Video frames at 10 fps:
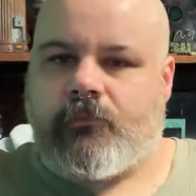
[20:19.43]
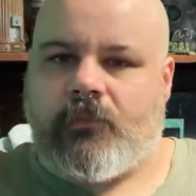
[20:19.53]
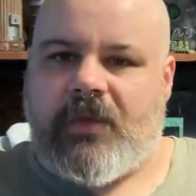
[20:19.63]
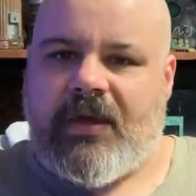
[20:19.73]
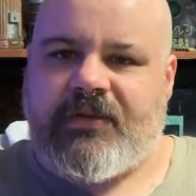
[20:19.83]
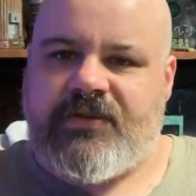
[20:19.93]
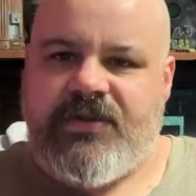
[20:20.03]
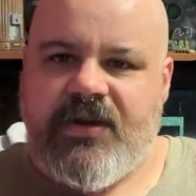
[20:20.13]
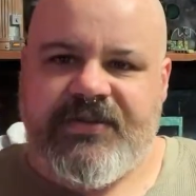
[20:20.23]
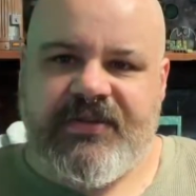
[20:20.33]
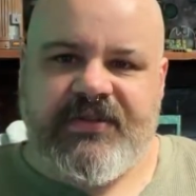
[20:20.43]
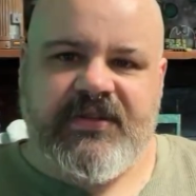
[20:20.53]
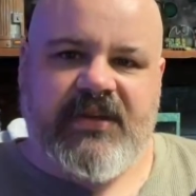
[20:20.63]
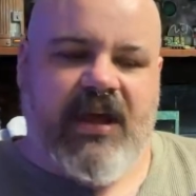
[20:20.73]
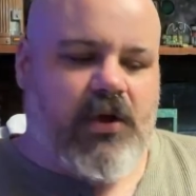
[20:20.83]
it doesn't
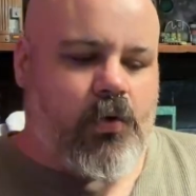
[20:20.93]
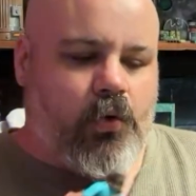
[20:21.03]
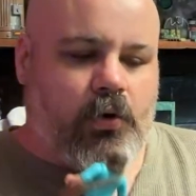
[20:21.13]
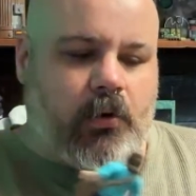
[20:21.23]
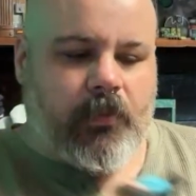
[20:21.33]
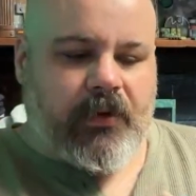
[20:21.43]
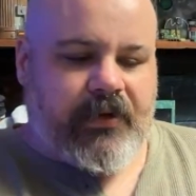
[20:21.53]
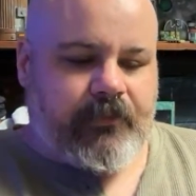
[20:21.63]
scale horribly.